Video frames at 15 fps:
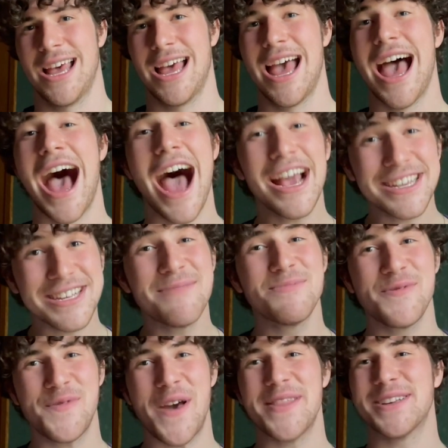I
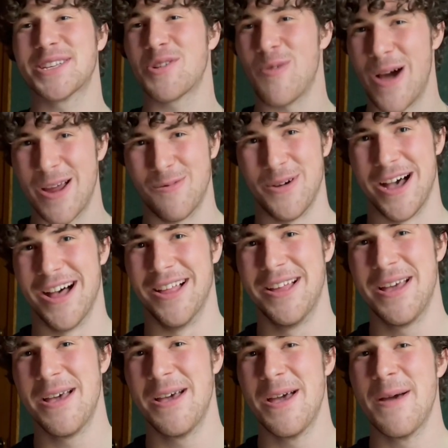exemplify this quite well
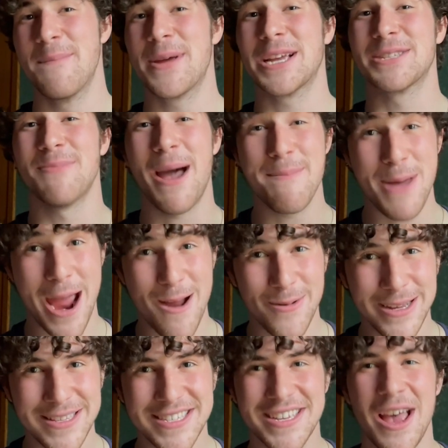because my
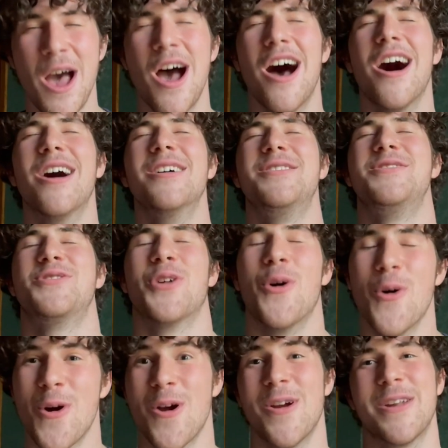parents
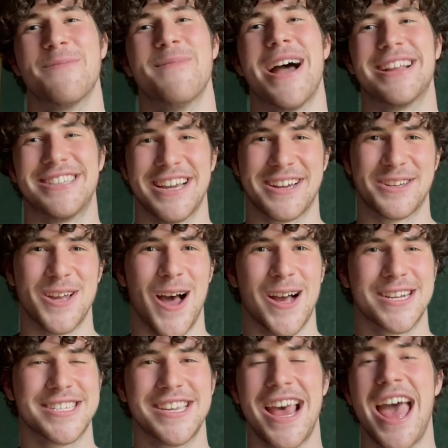adored my
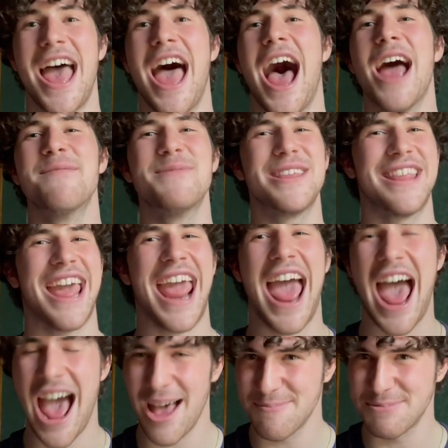TikToks. I mean, they
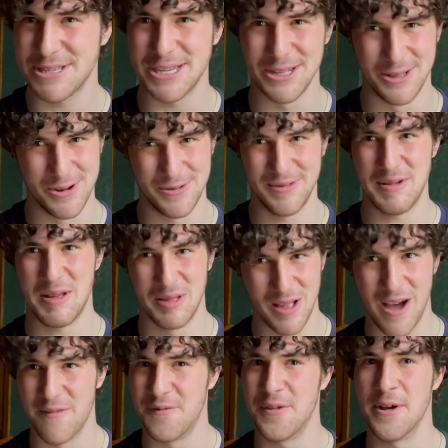absolutely
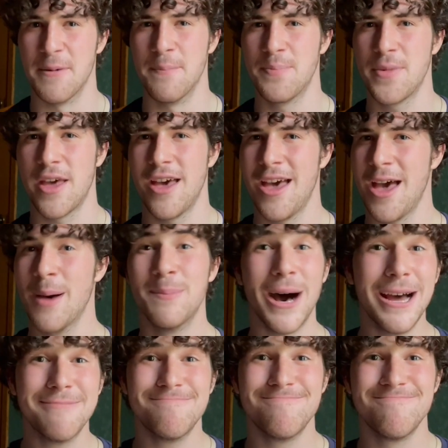loved them.
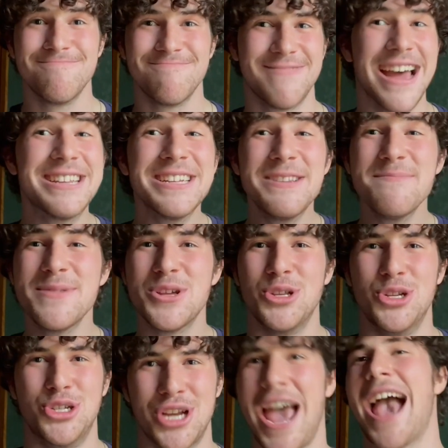But that didn't mean
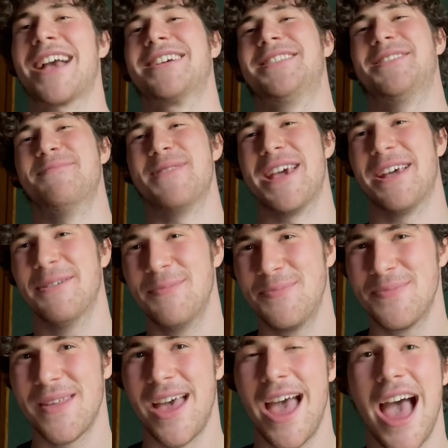jack to me.
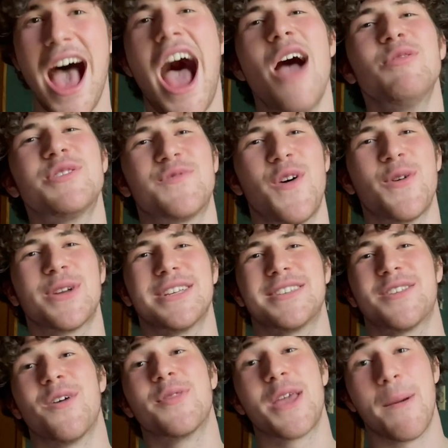I was focused
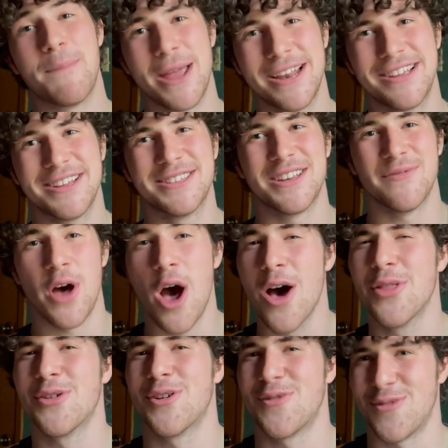on the opinions of
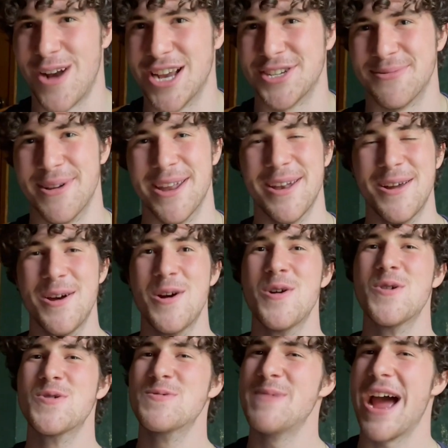other freshmen,
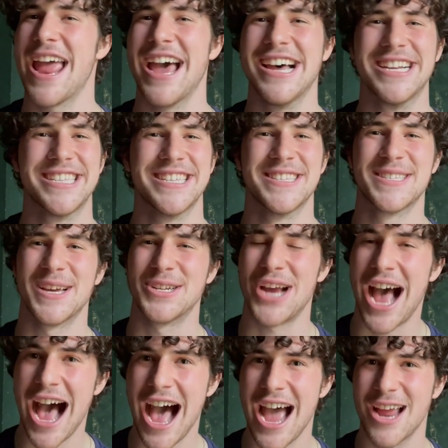whom I held in such
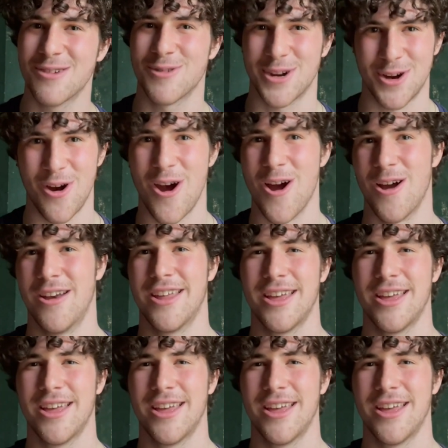high regard.